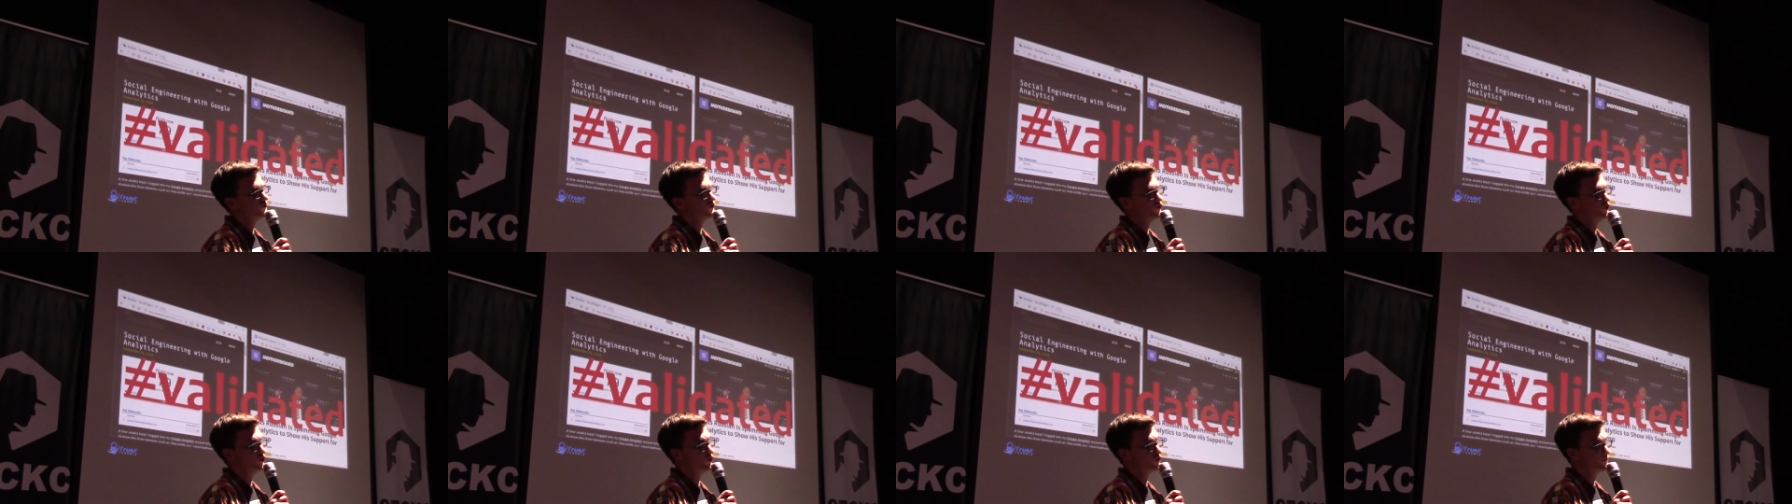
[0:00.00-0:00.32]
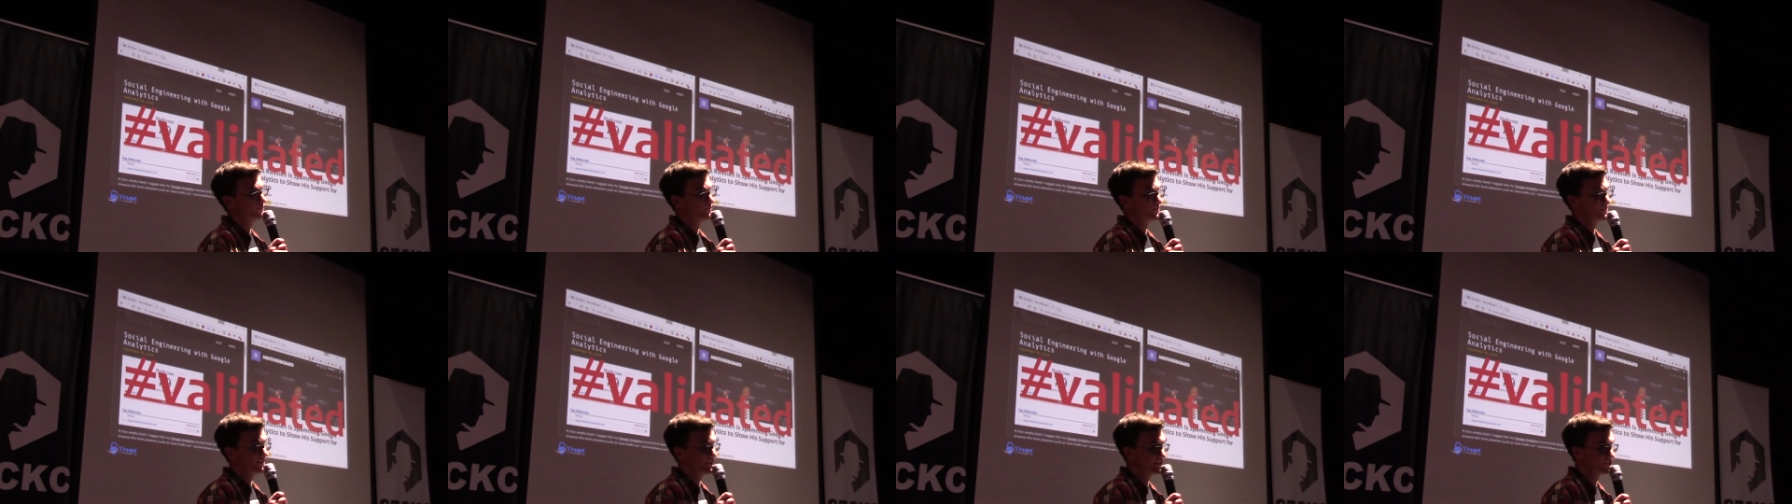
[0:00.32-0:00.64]
you
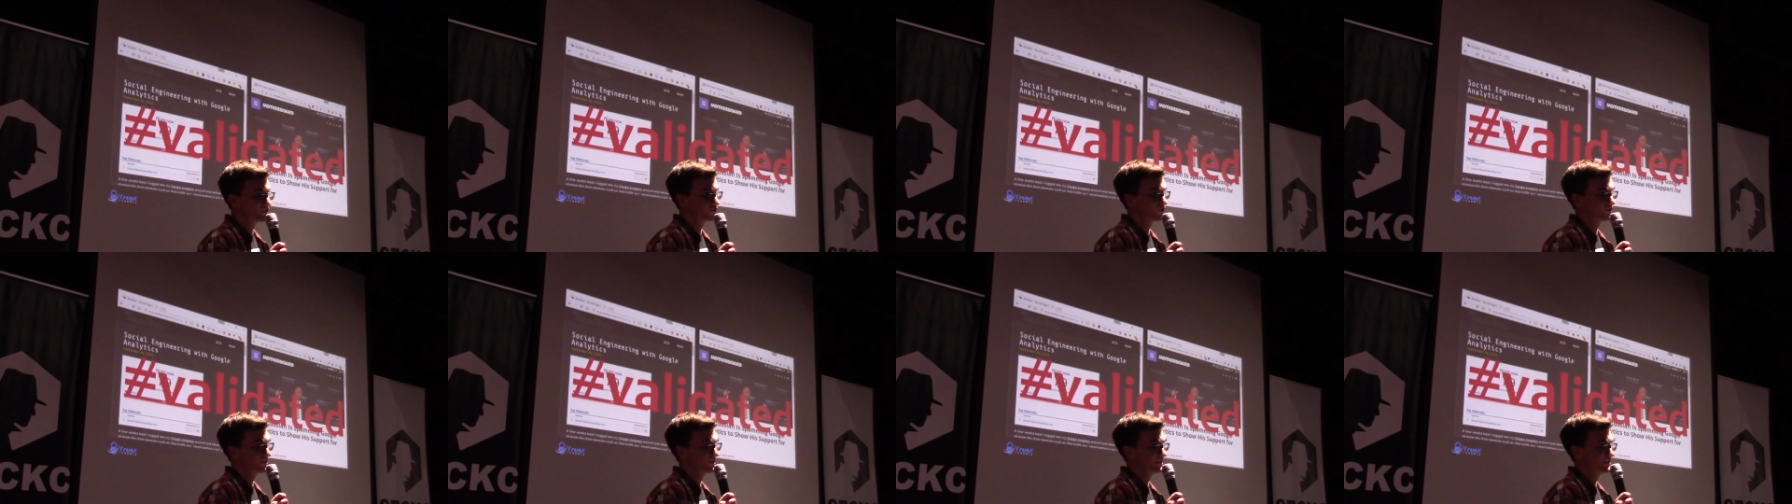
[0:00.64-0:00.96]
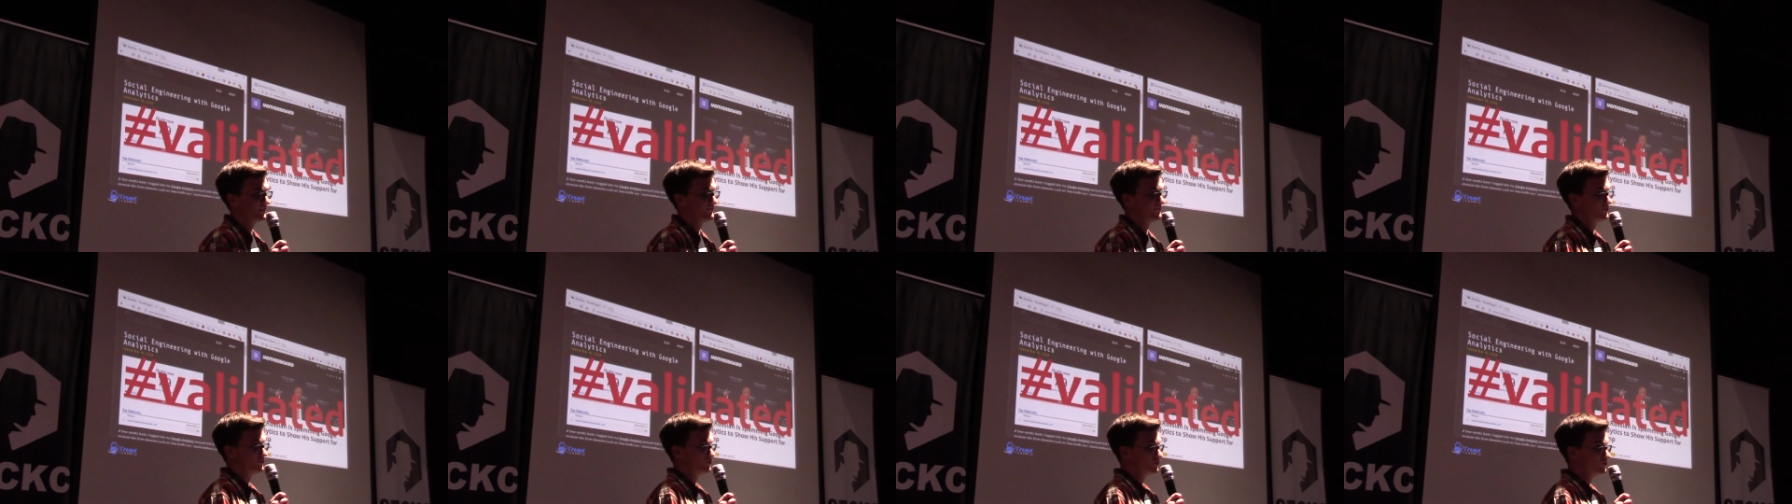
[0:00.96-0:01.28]
could potentially,
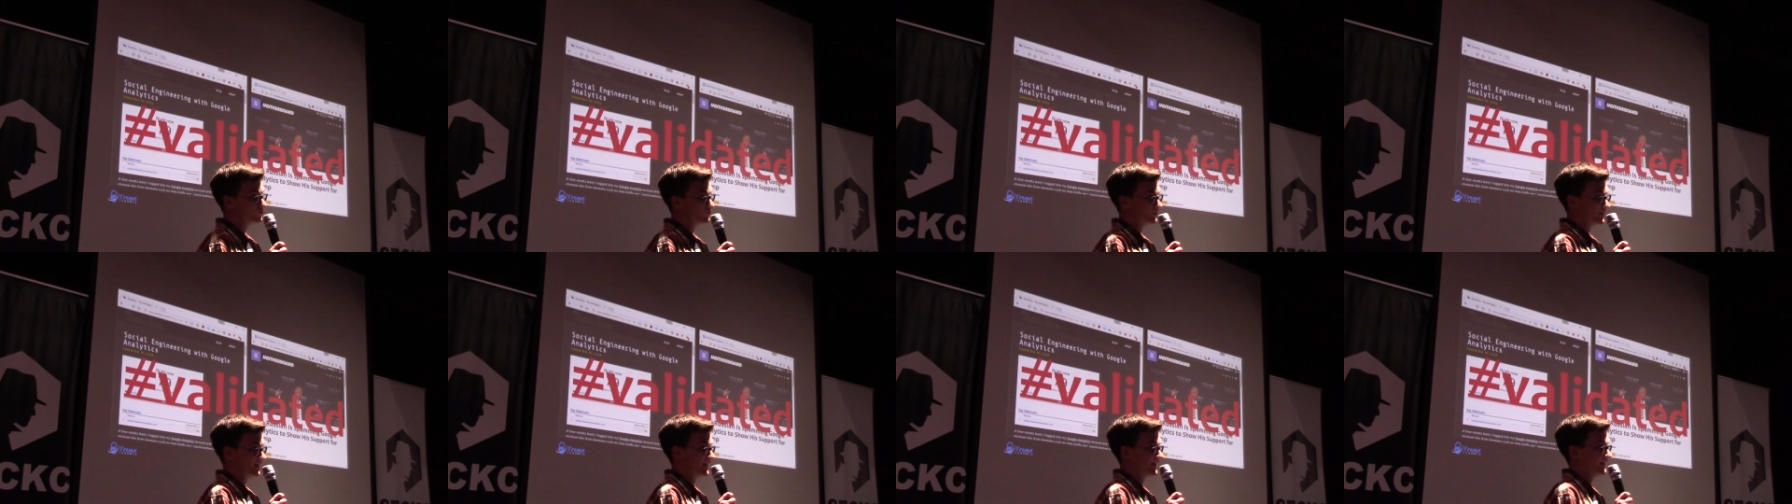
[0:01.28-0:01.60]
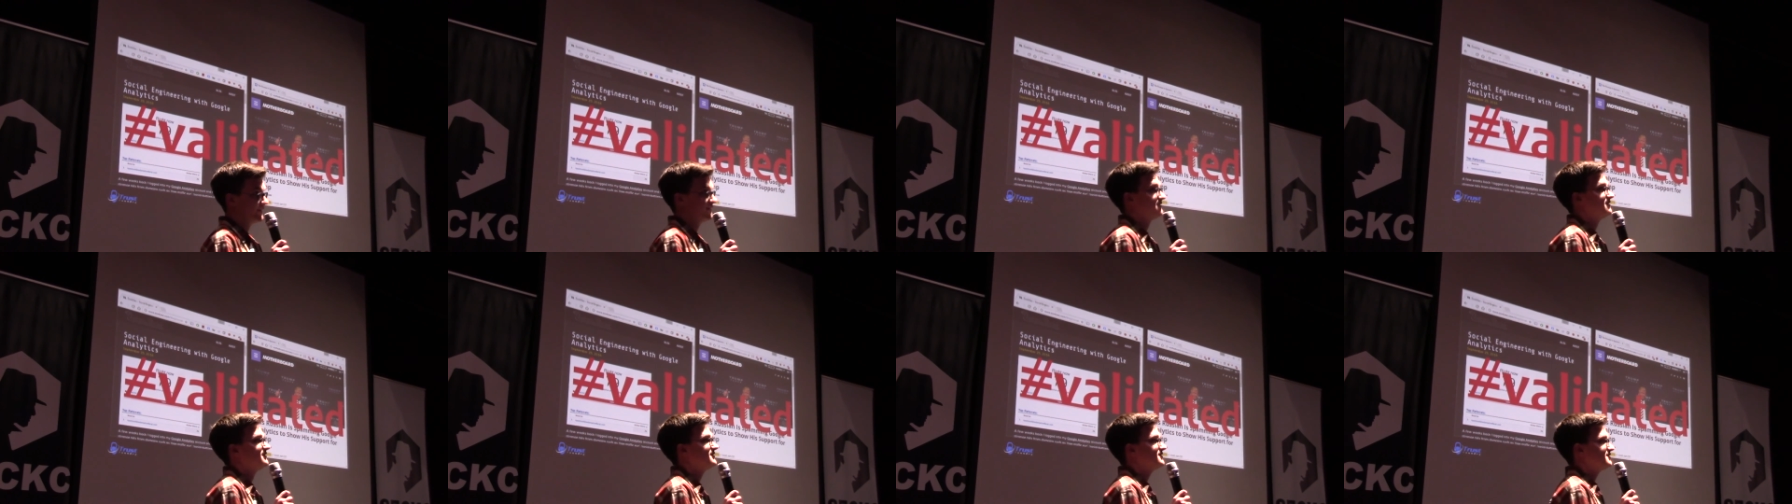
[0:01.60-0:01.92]
if you knew that,